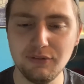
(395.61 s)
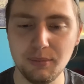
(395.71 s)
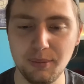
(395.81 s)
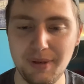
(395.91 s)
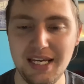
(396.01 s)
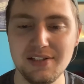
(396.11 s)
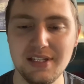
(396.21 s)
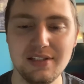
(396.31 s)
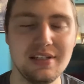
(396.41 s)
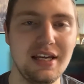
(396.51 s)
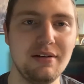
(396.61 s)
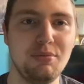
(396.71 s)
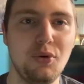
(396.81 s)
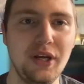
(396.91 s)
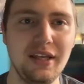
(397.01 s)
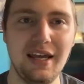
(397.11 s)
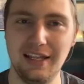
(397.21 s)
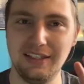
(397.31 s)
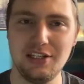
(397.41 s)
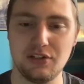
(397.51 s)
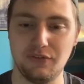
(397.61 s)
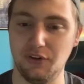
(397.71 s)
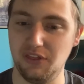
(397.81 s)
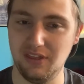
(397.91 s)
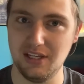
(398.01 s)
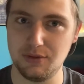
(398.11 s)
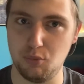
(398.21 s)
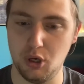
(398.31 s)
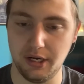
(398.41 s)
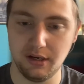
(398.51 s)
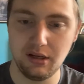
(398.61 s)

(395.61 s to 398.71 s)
from a pacing standpoint, at least for this one.